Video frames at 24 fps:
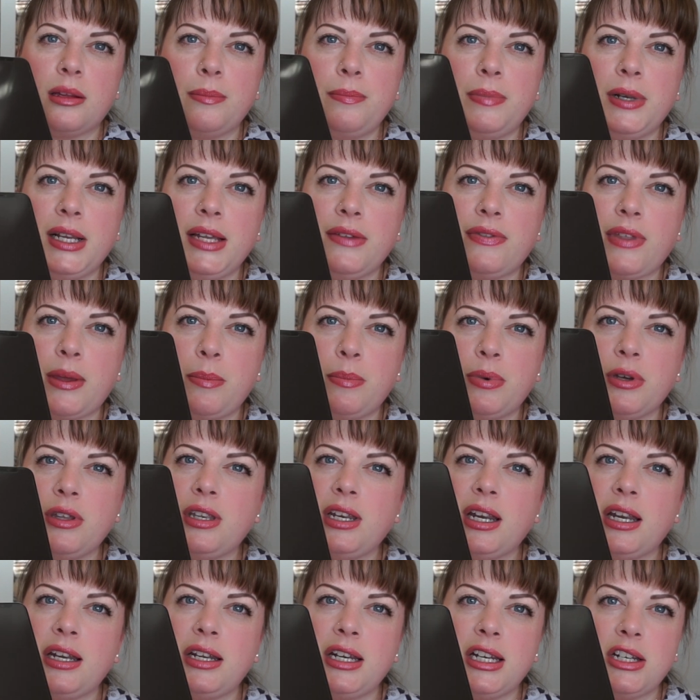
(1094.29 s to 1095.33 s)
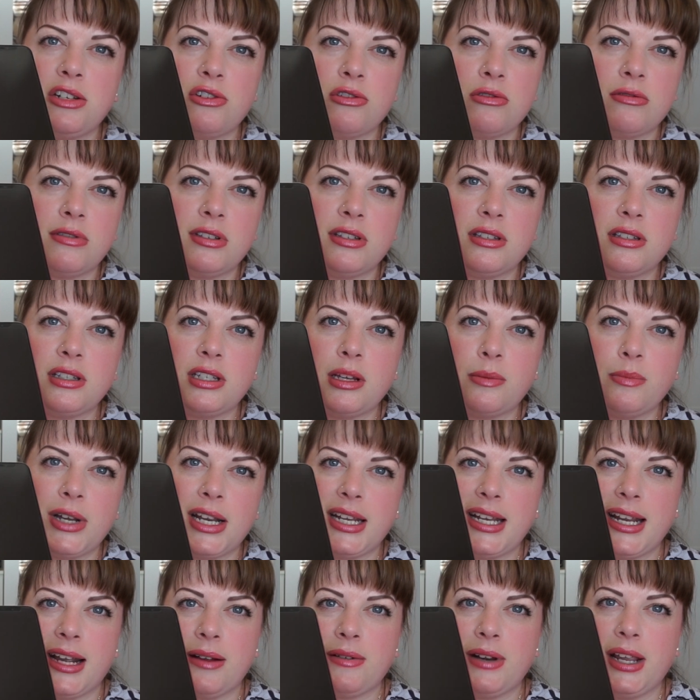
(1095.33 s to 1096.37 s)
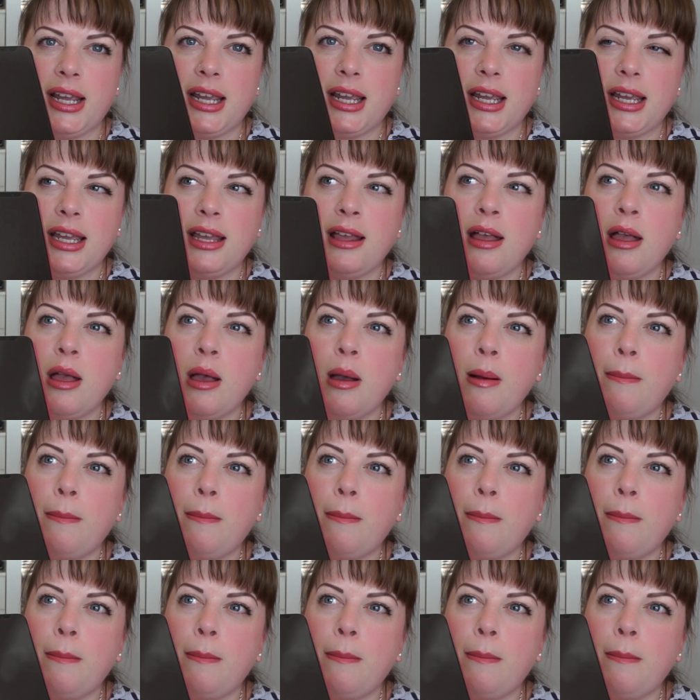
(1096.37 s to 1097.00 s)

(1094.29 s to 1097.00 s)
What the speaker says: I believe they put the initials somewhere down here,